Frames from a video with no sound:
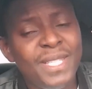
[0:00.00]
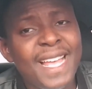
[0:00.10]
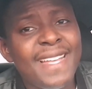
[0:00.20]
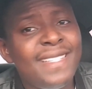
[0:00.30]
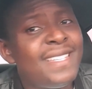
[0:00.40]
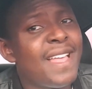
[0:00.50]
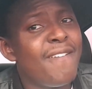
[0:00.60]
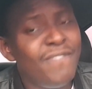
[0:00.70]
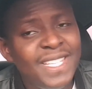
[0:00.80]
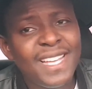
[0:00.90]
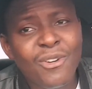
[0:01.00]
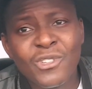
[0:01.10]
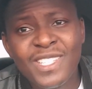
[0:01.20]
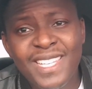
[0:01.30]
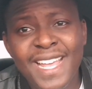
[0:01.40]
Besides, visa
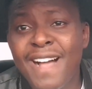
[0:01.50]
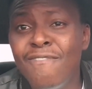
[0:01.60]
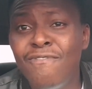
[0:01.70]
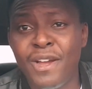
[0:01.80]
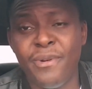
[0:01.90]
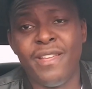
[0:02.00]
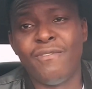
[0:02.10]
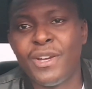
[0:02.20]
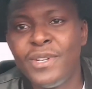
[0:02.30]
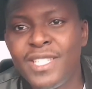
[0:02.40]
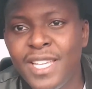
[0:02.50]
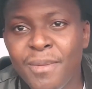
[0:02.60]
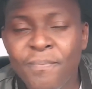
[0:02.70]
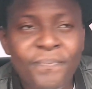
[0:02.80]
costs here are very, very cheap.